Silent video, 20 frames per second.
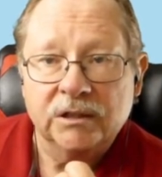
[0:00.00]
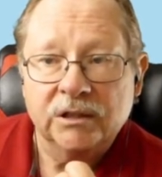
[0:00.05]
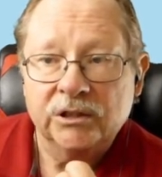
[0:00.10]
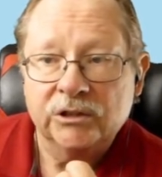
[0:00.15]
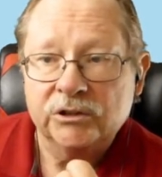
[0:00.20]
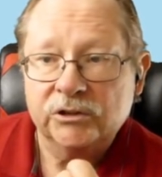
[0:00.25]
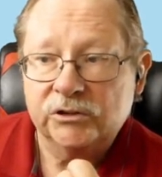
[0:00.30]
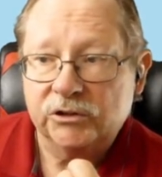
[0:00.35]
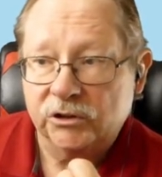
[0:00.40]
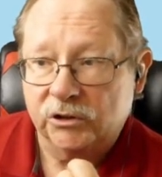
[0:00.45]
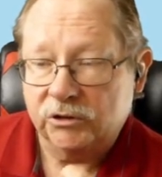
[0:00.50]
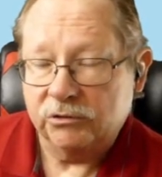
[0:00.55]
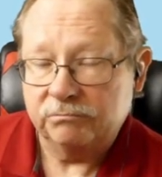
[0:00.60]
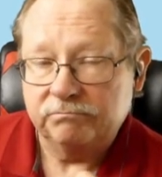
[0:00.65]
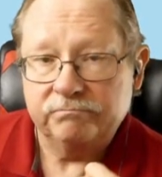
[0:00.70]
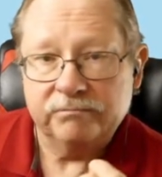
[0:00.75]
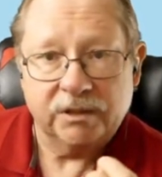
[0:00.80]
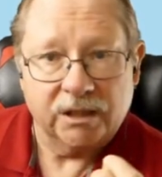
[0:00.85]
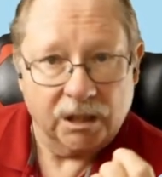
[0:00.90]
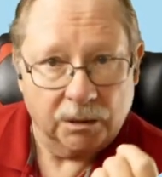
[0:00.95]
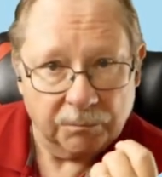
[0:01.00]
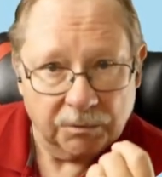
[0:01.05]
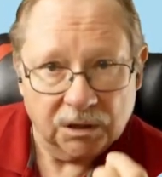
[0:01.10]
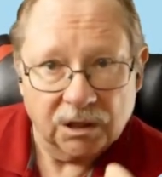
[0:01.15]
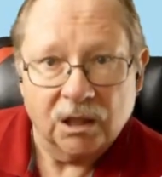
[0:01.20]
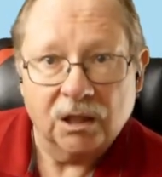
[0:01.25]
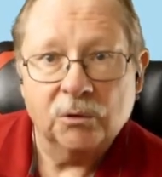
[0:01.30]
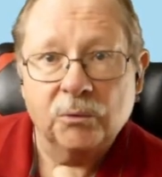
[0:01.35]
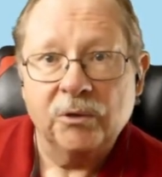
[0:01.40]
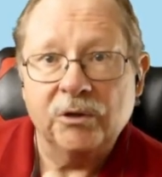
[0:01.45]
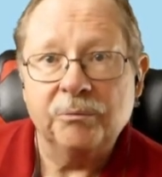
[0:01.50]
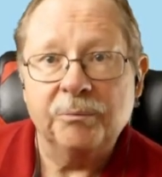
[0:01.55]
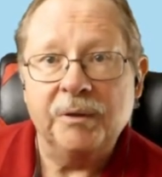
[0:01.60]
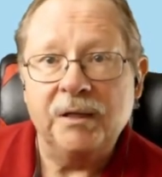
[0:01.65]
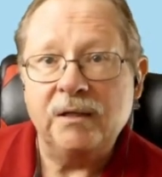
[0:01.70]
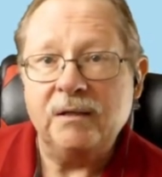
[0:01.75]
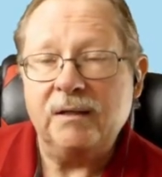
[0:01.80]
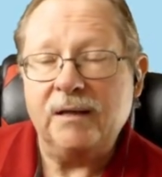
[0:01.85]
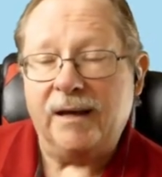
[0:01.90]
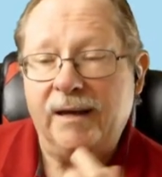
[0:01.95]
So come along with
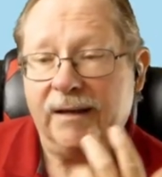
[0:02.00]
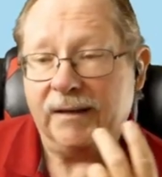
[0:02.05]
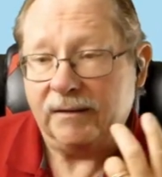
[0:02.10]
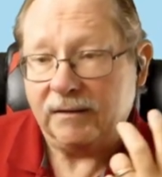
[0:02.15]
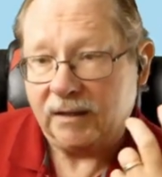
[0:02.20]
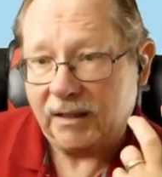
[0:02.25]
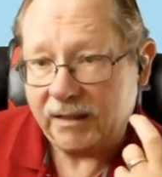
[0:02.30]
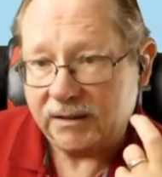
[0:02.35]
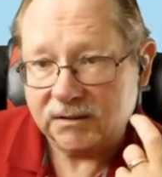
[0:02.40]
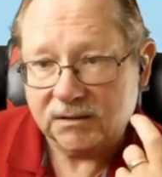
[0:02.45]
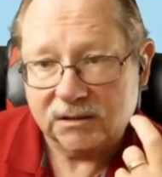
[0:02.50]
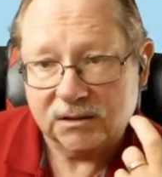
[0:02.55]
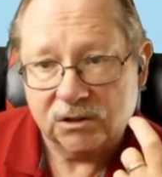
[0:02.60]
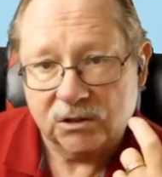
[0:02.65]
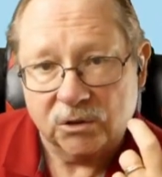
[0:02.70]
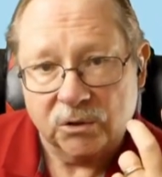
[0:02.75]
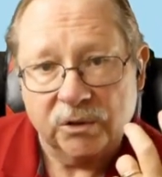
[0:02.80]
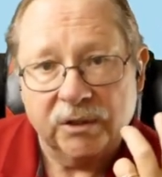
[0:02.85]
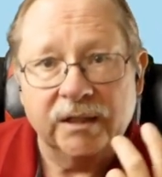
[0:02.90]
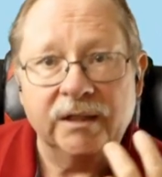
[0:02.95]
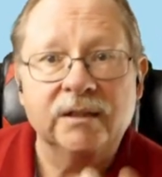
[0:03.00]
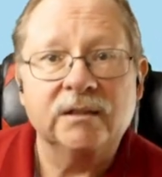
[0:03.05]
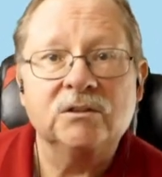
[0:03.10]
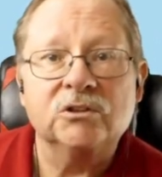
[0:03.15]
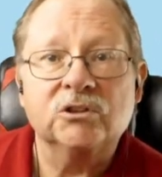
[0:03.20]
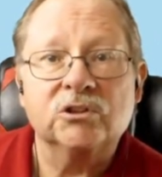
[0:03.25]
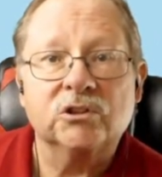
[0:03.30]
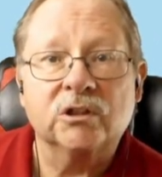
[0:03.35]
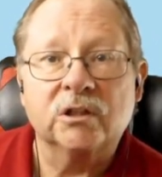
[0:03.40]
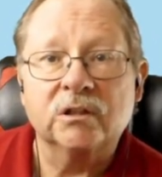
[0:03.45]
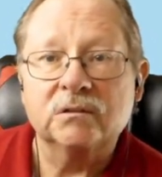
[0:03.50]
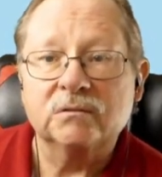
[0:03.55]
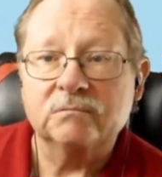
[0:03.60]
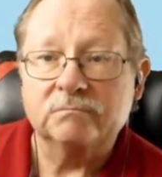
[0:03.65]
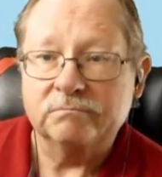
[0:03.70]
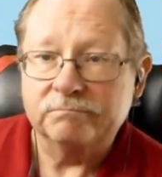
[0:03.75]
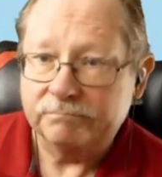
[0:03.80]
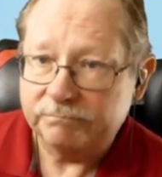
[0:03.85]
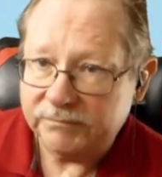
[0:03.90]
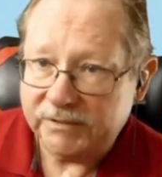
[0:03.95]
me, and let's go ahead and start
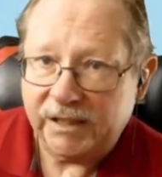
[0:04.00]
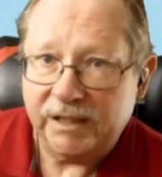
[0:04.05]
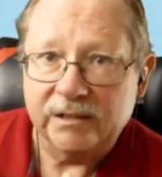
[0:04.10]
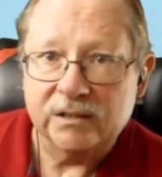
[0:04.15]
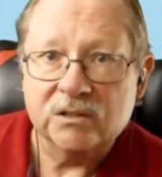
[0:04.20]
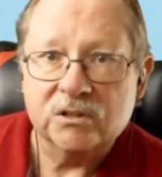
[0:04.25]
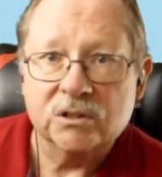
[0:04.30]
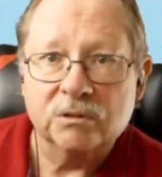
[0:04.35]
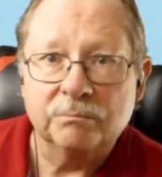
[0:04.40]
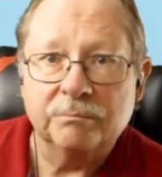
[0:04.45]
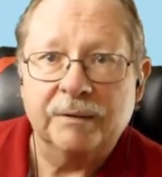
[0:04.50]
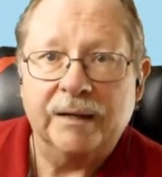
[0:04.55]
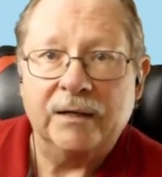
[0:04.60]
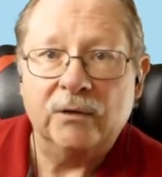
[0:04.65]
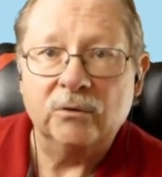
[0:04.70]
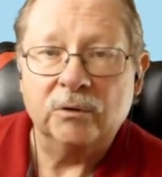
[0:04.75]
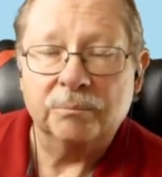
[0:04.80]
getting some power